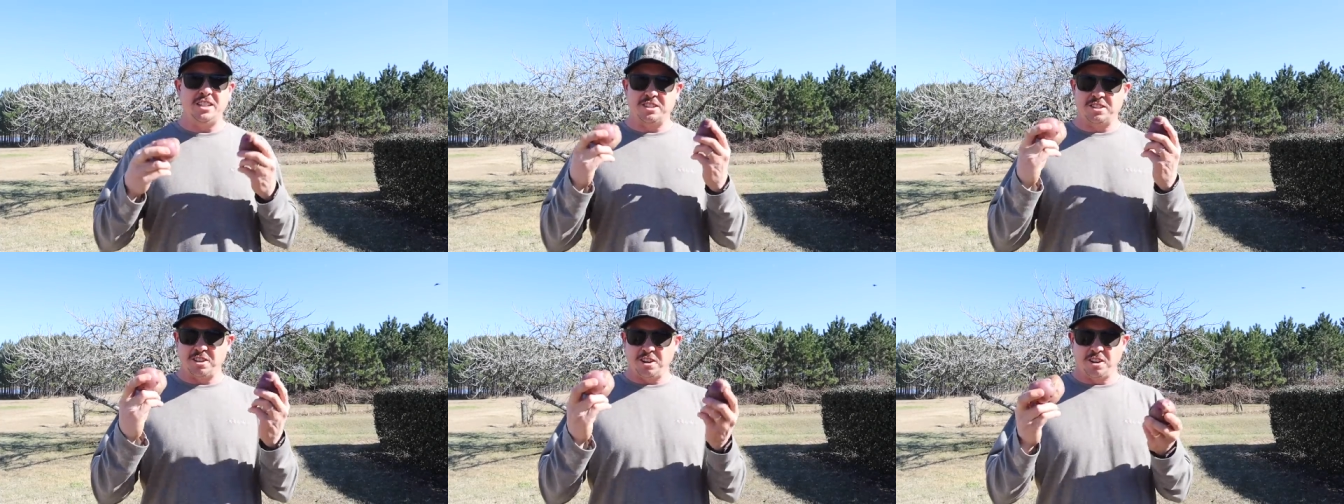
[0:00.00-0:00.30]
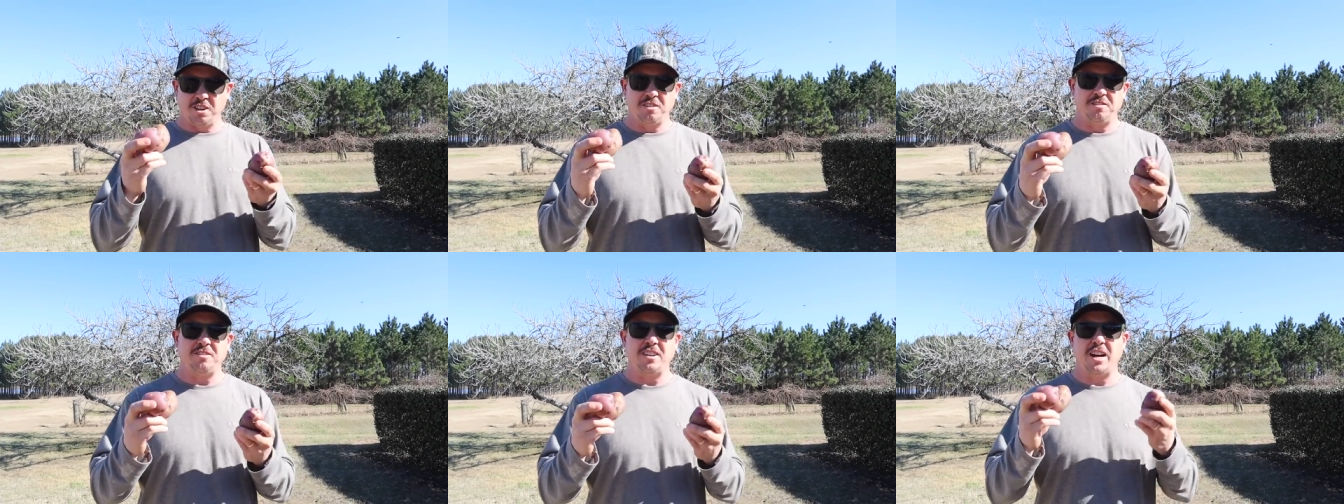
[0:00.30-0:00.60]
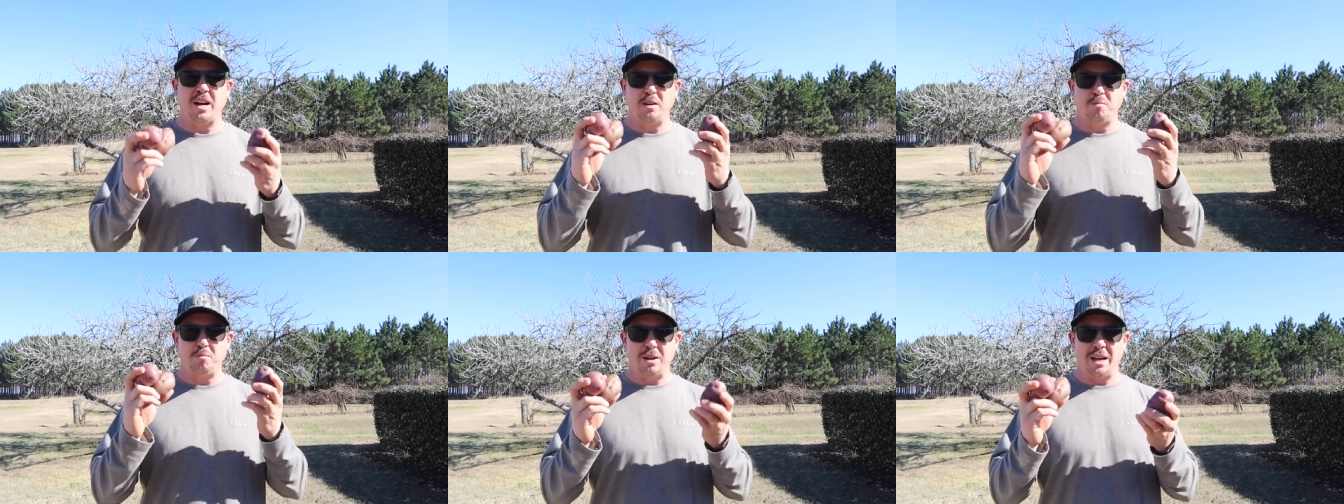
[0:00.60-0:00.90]

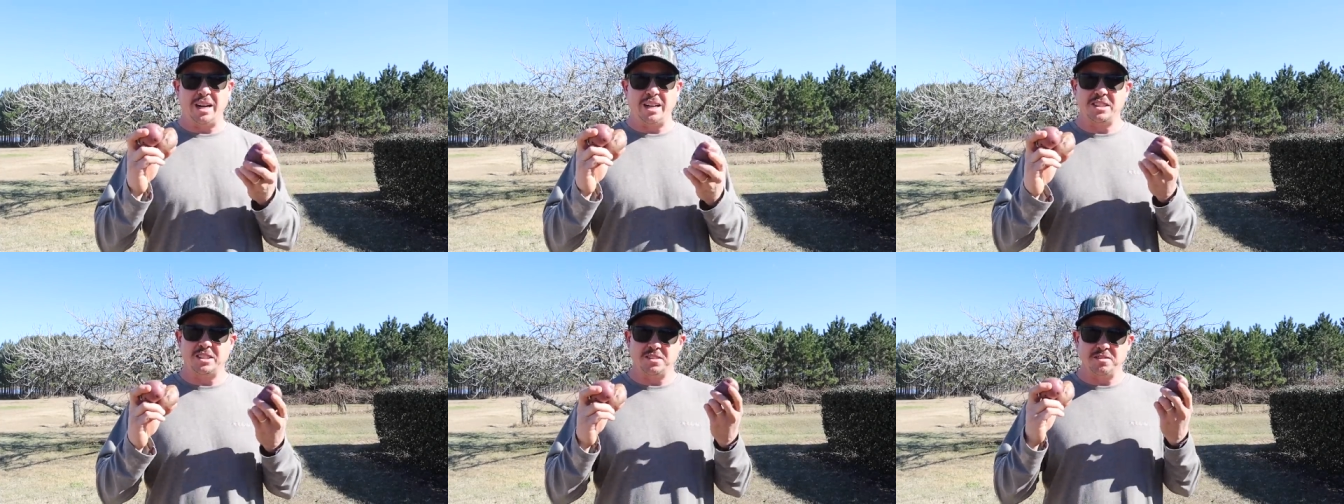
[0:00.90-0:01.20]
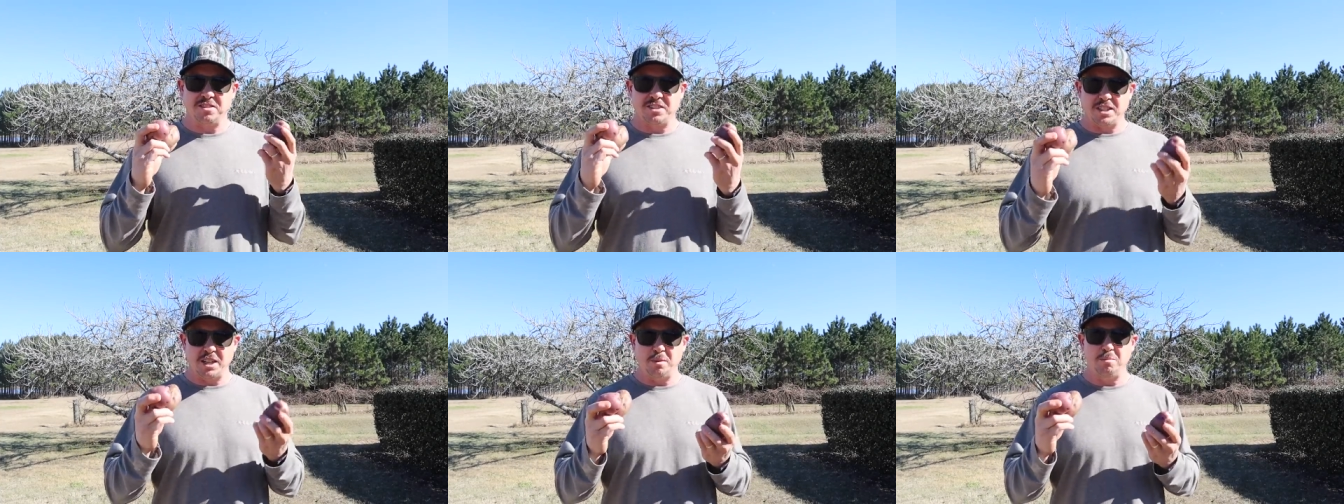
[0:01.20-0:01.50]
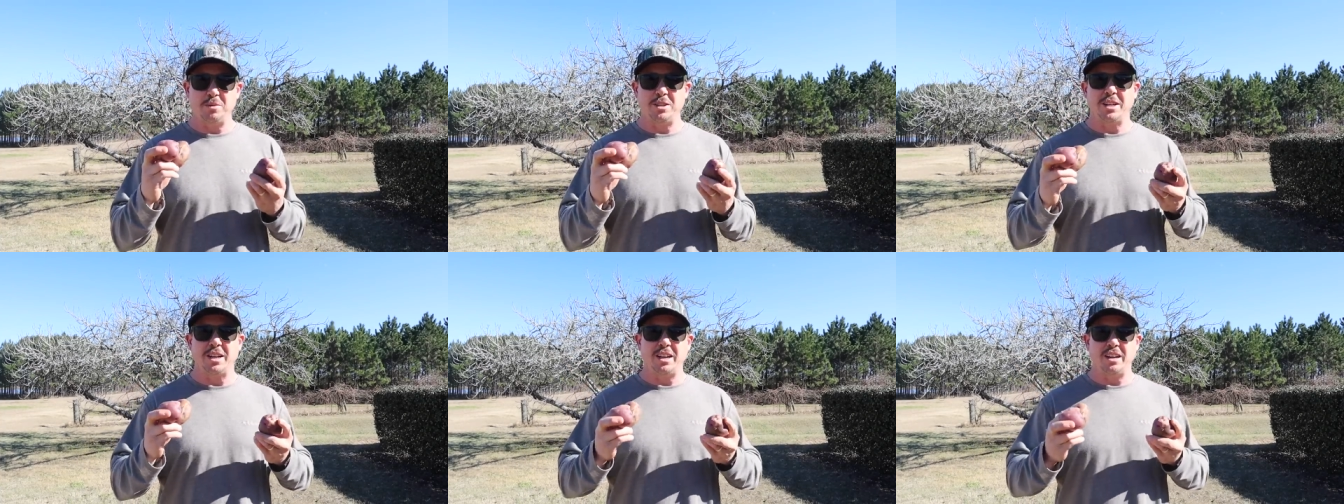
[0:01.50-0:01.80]
certified batch of
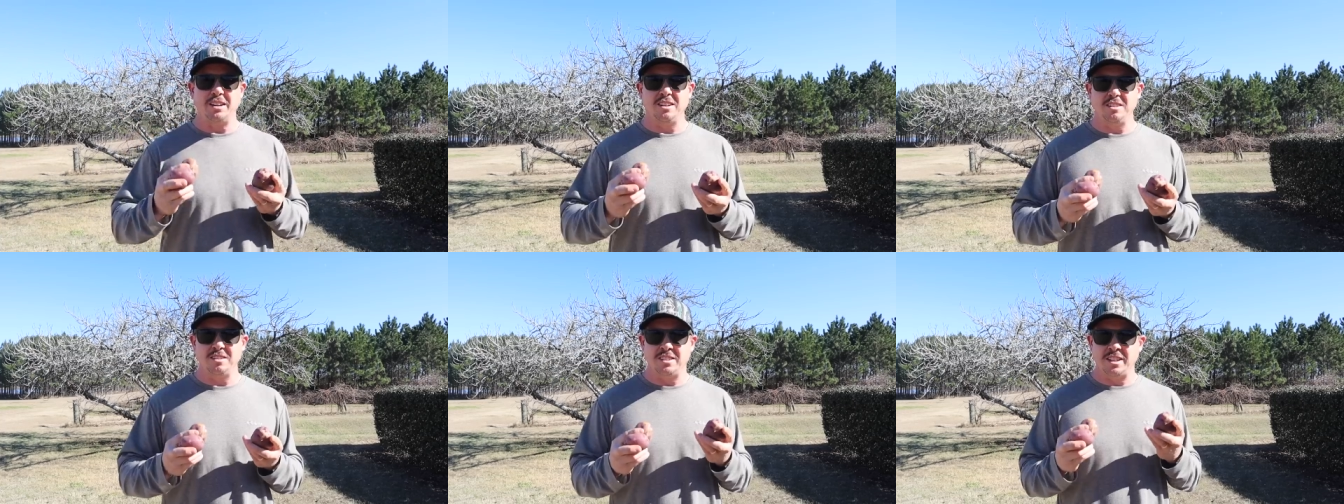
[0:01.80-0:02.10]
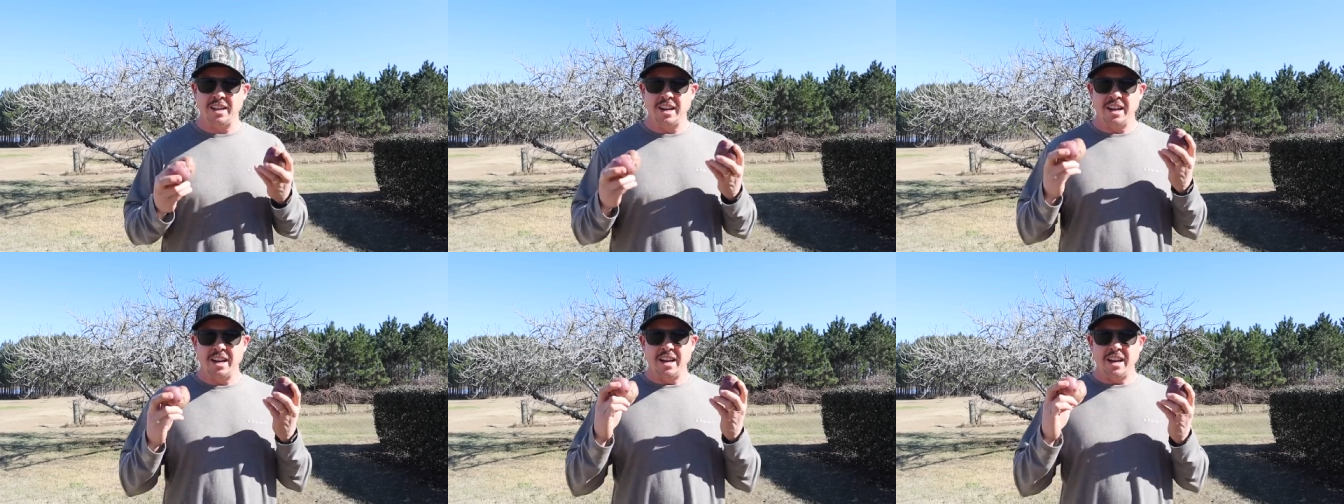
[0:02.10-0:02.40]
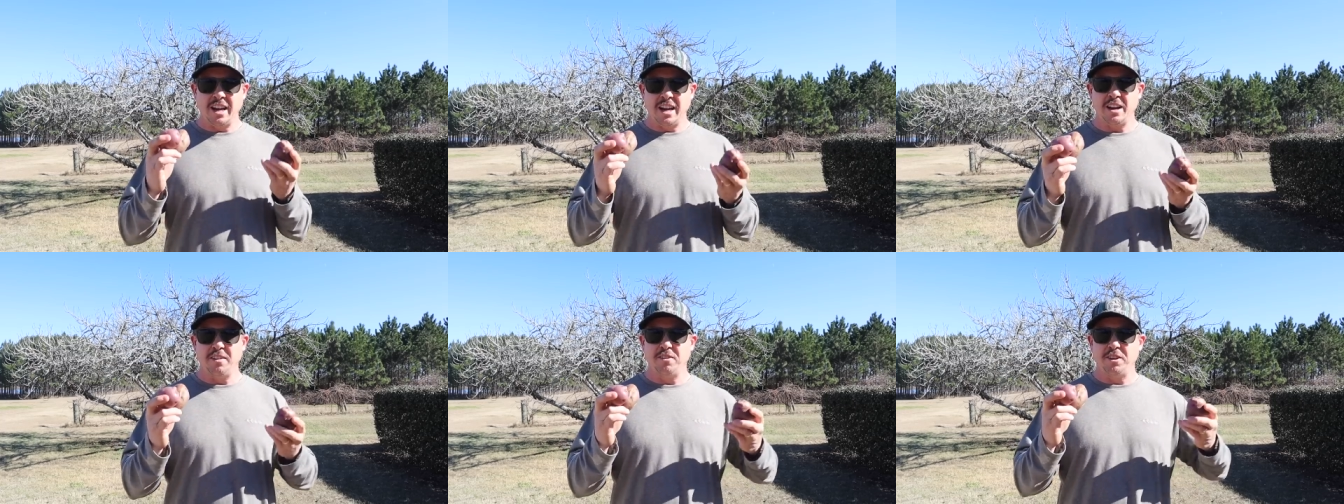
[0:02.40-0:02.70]
seed potatoes
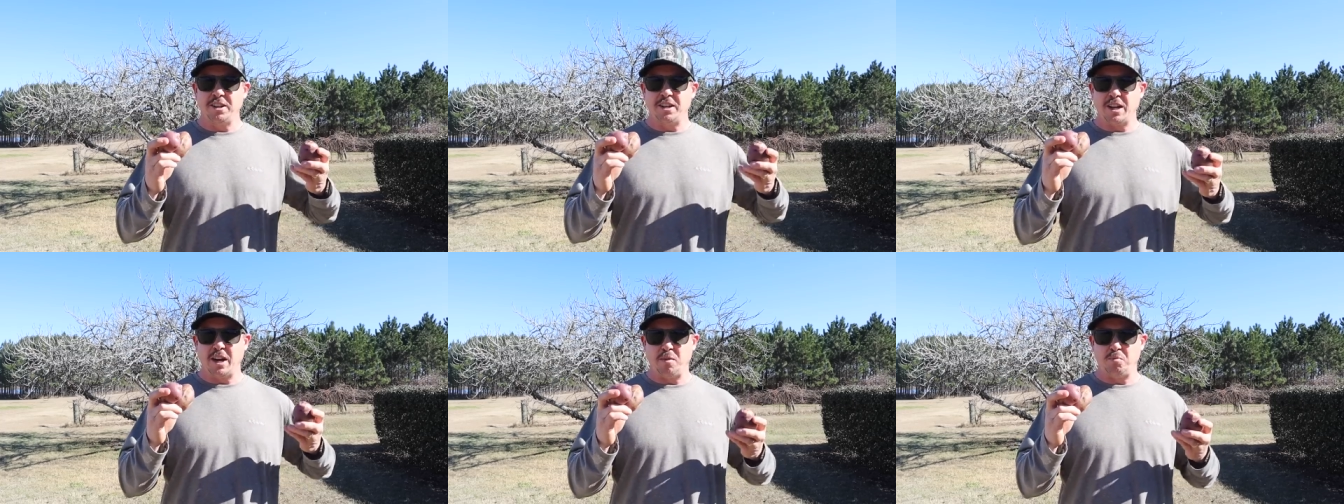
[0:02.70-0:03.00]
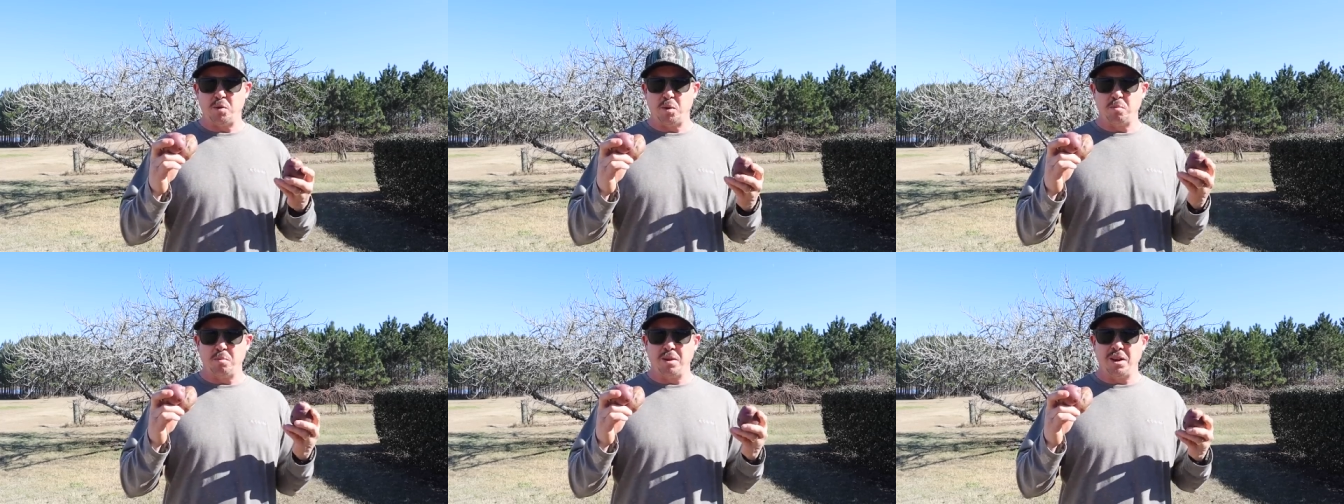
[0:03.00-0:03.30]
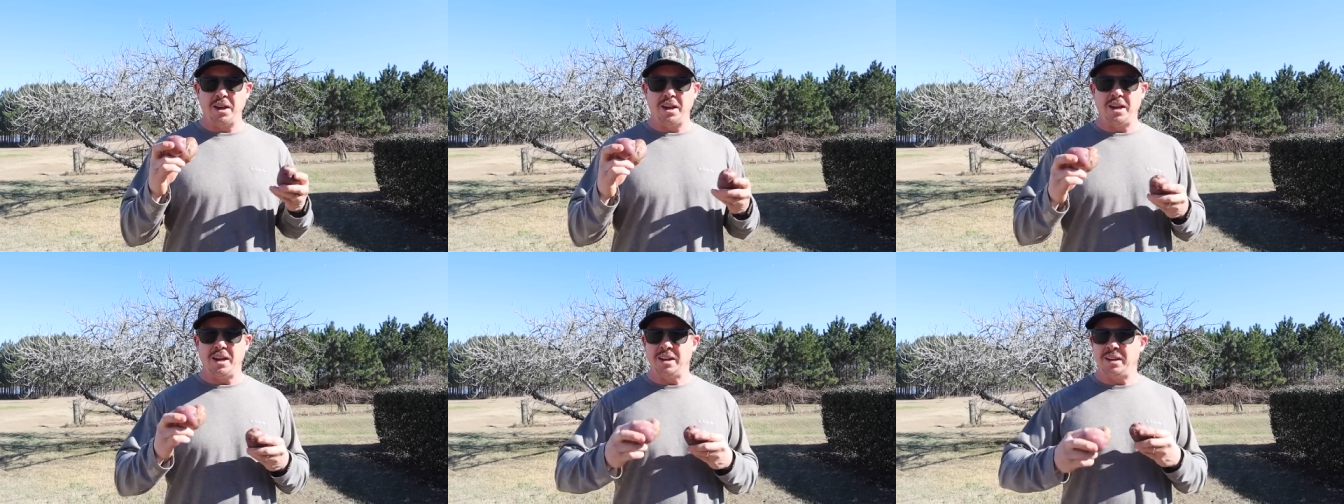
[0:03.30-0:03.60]
every time you
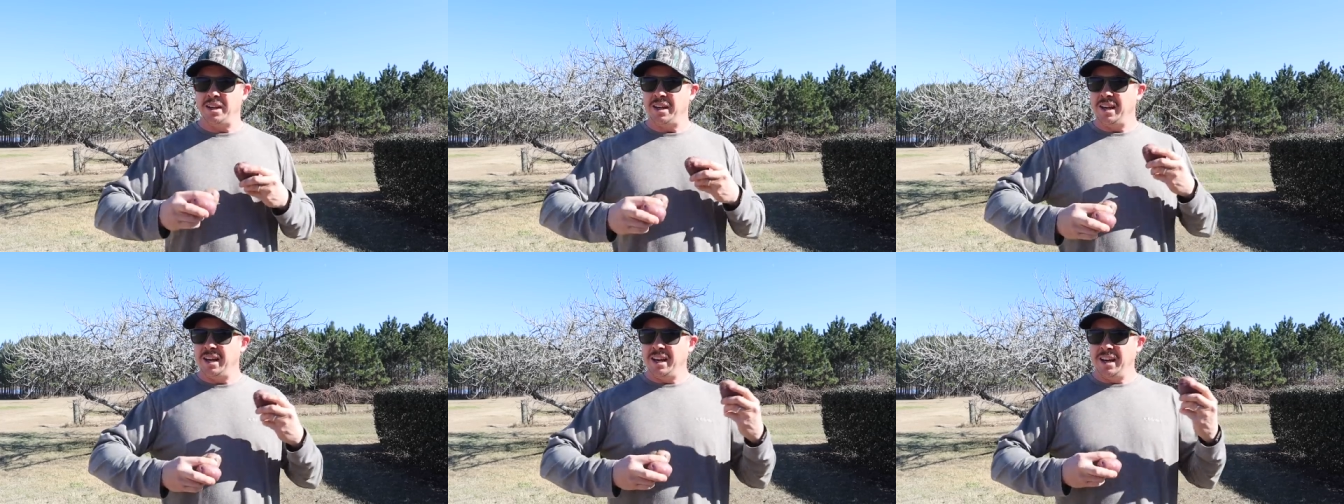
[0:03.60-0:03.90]
plant.